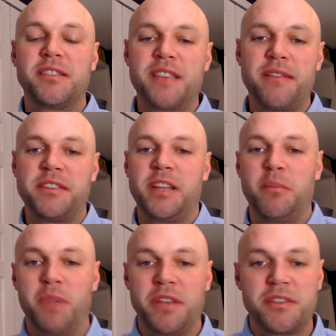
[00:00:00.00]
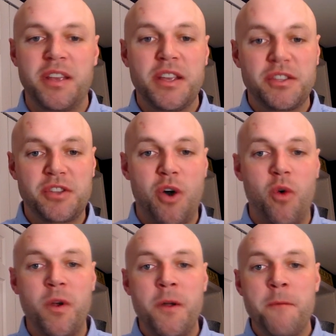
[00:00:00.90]
17Bs.
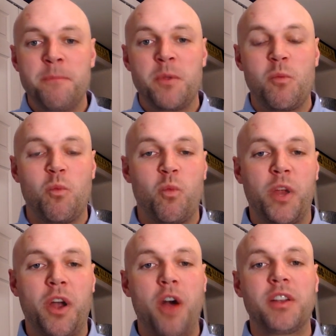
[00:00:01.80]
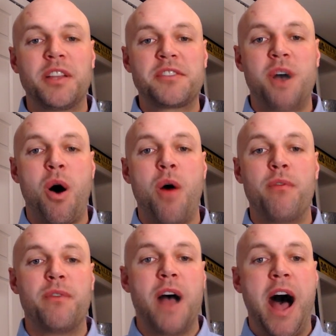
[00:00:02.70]
So regardless
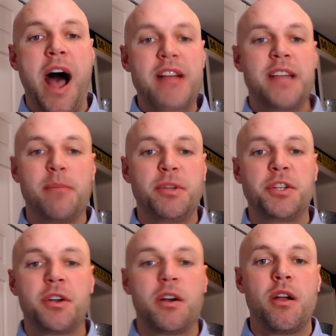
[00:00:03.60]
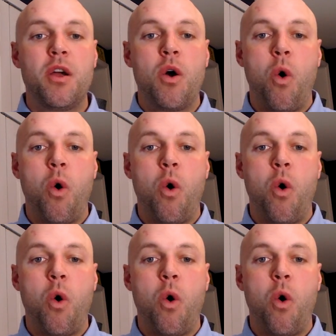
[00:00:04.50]
of high temperature